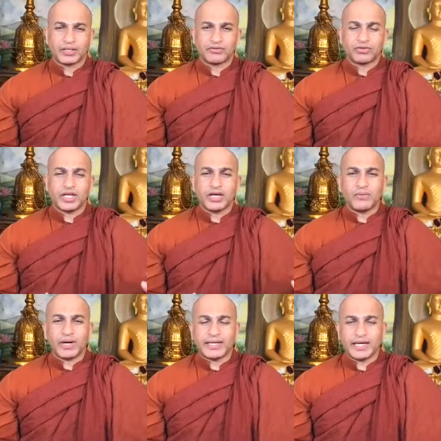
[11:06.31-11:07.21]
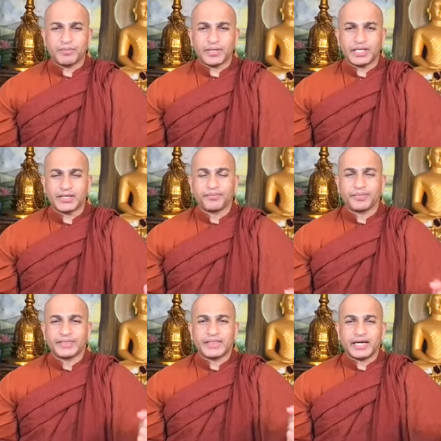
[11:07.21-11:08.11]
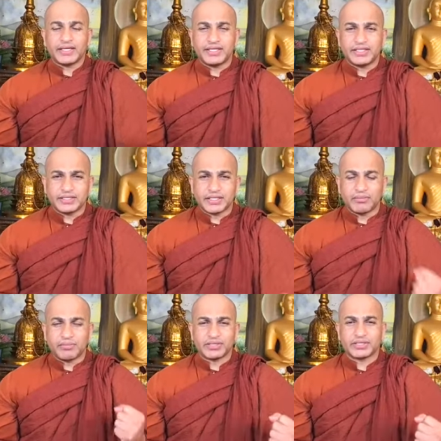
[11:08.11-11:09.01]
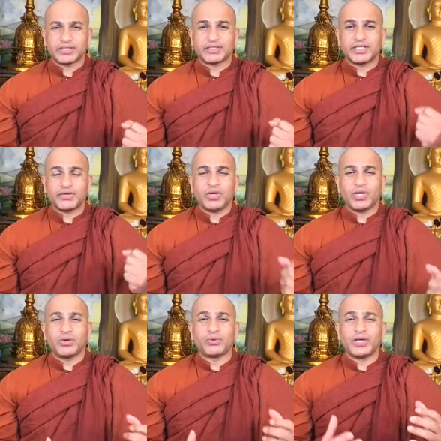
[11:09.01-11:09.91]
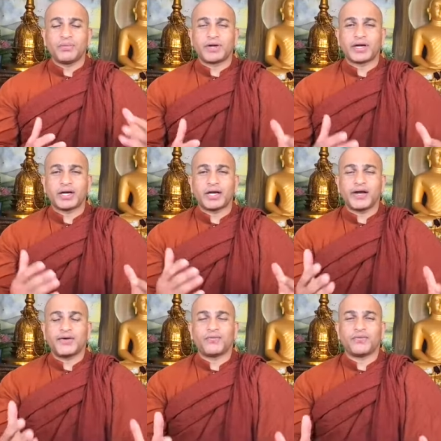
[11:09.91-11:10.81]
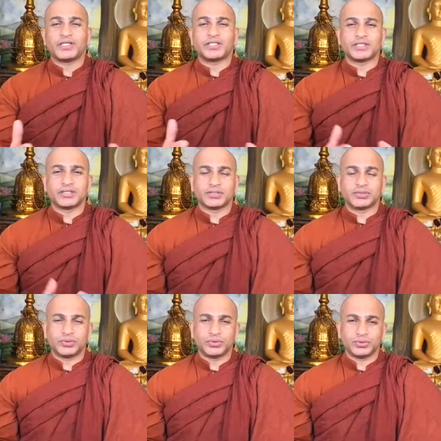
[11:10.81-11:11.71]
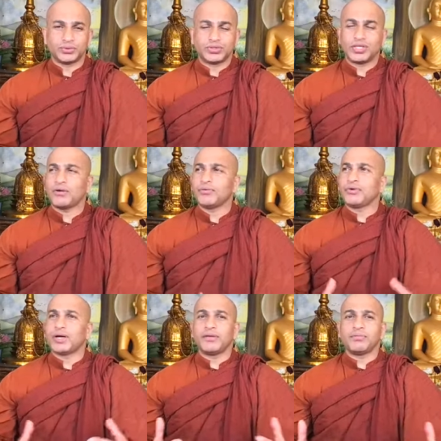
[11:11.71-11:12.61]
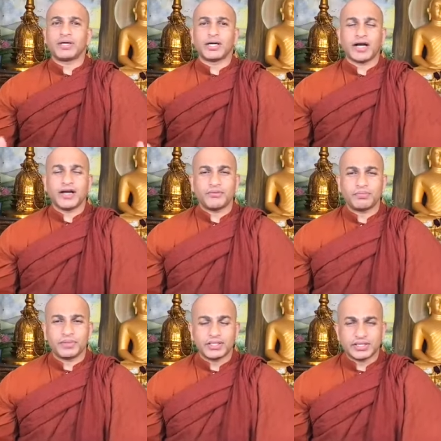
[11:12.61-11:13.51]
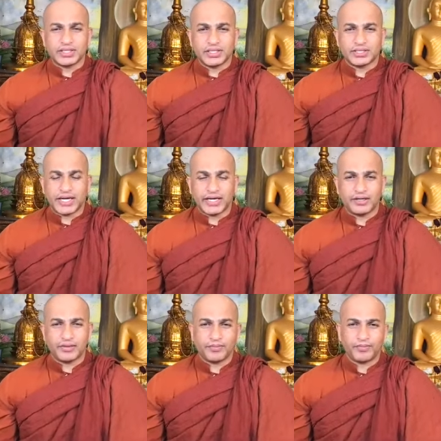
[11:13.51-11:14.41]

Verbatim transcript: So then what happening? That disturbances giving you different kind of versions to you. Now you are different kind of person inside.